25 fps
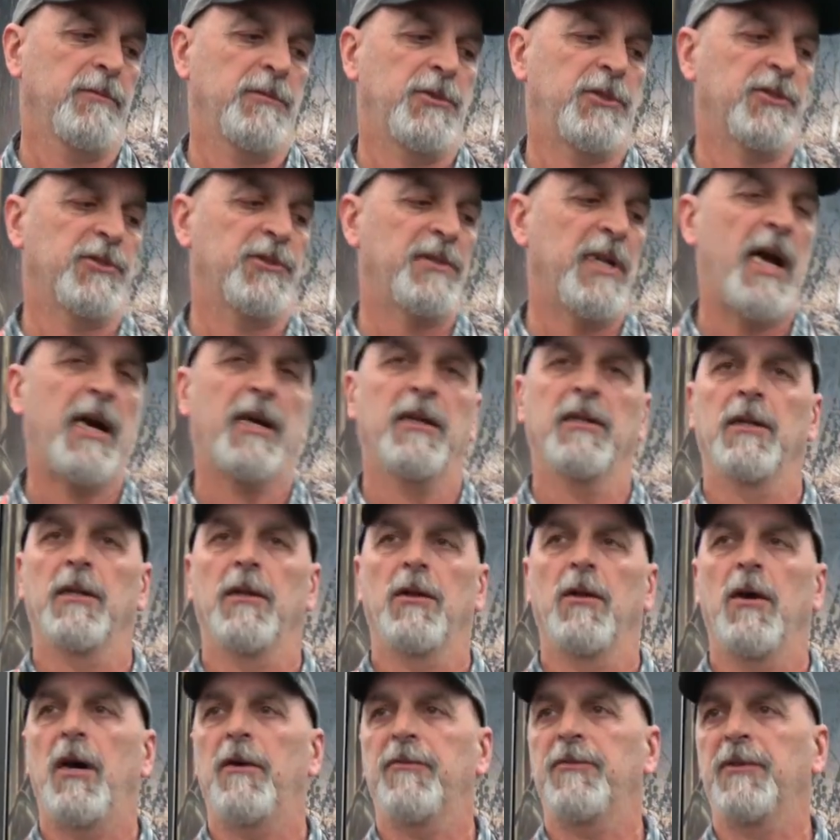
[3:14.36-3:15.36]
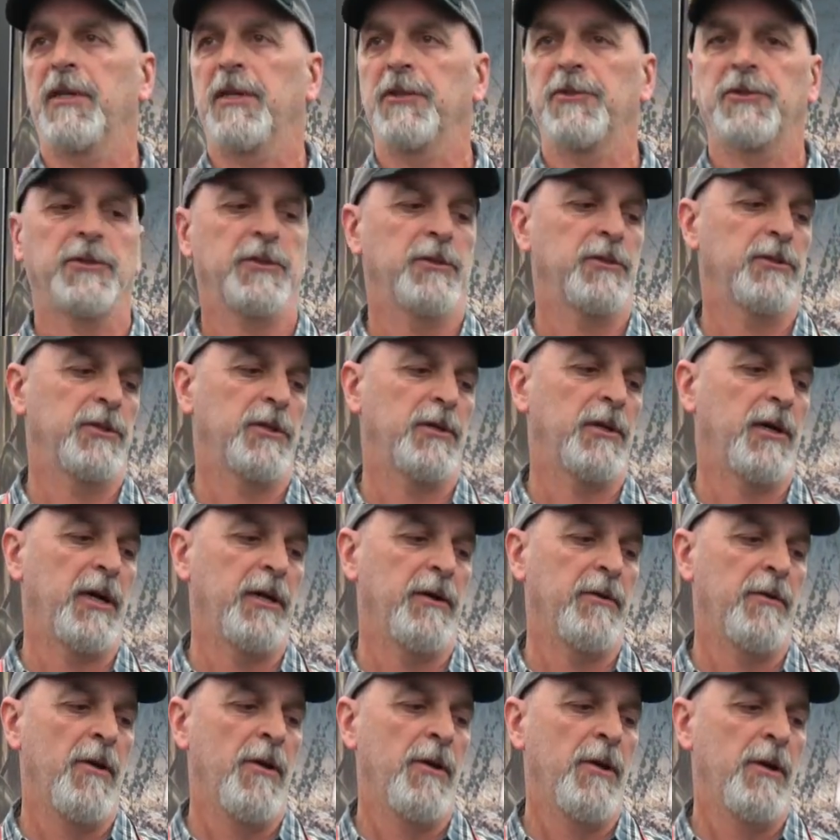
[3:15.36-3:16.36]
just knock a little off to get your
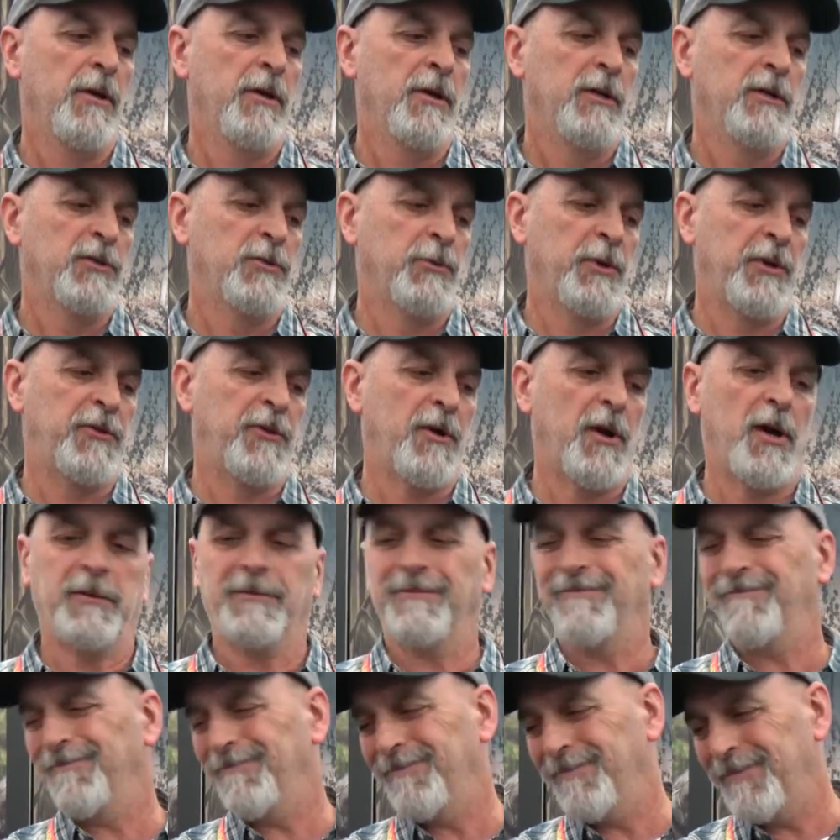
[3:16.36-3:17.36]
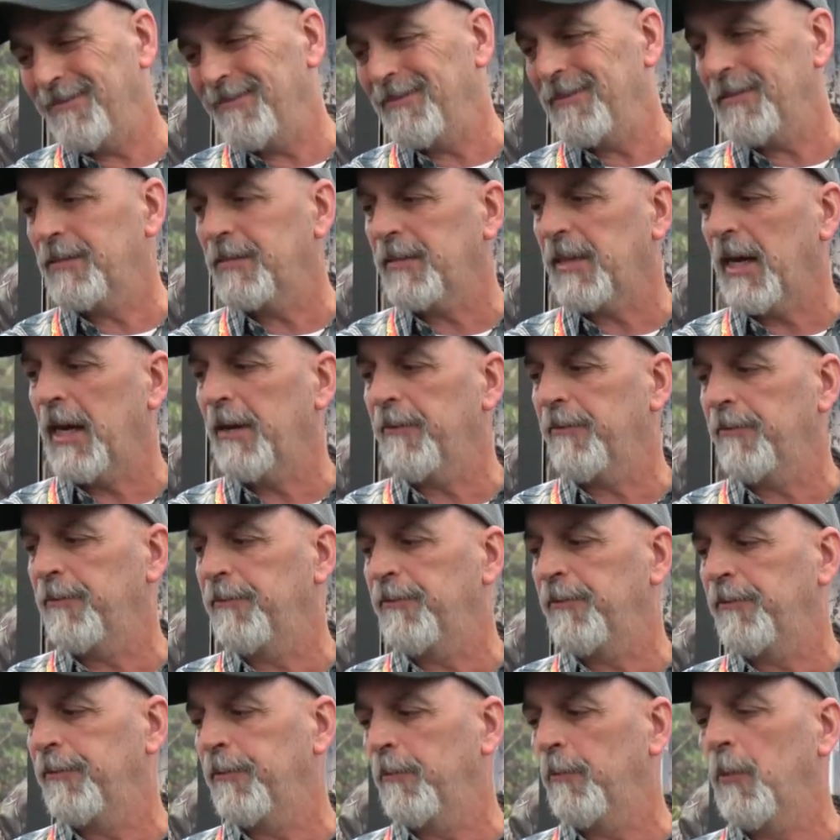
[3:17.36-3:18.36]
height. So we thought, it's kind of,
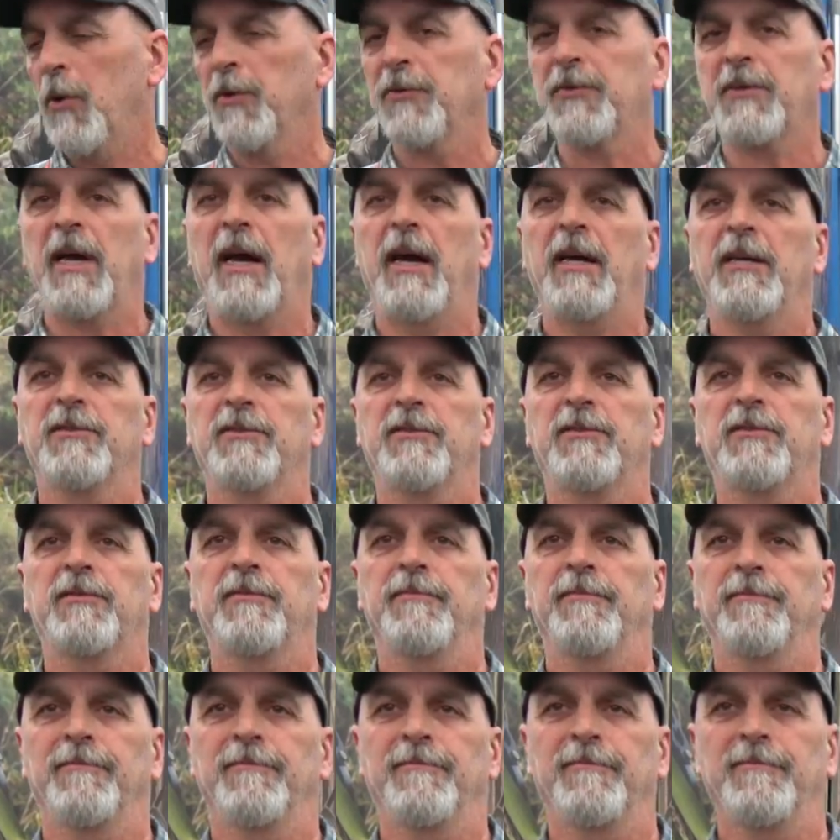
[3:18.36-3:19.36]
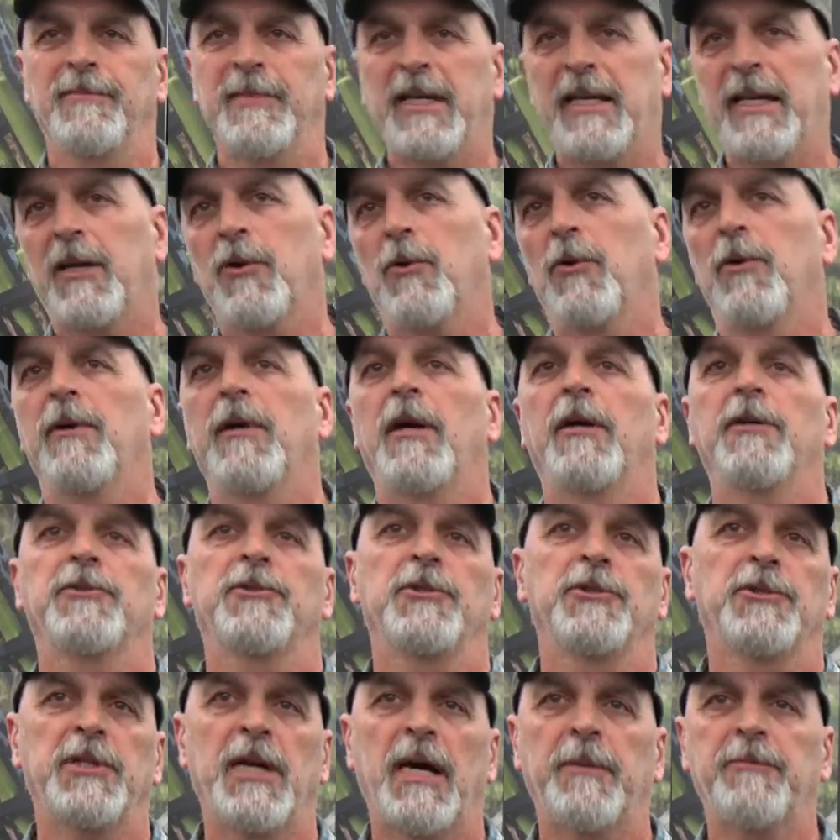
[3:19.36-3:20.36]
for most guys, they got to go to an
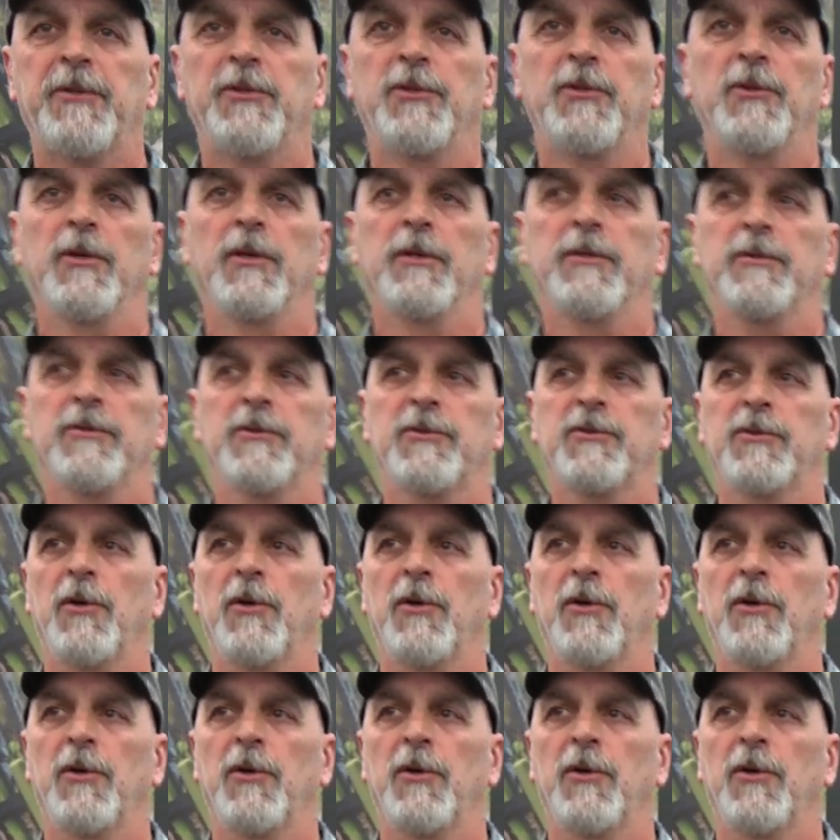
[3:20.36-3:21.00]
archery shop to do it.